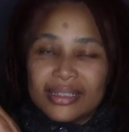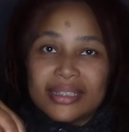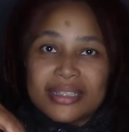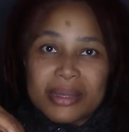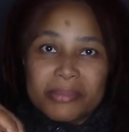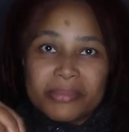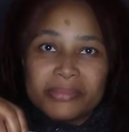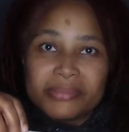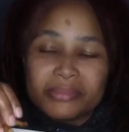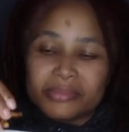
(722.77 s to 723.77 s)
The
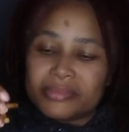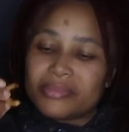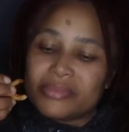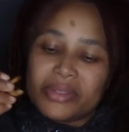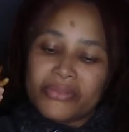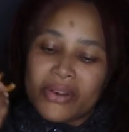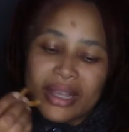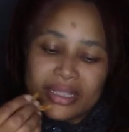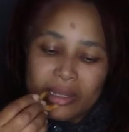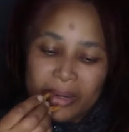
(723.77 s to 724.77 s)

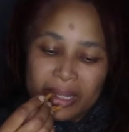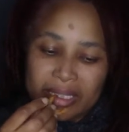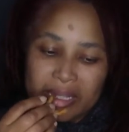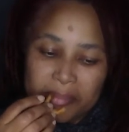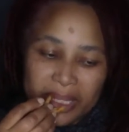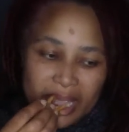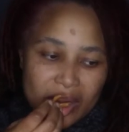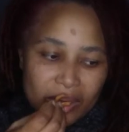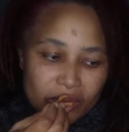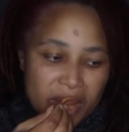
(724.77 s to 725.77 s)
fries I'll probably nitpick
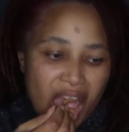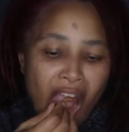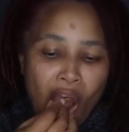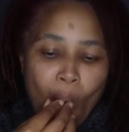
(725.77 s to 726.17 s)
at a little bit.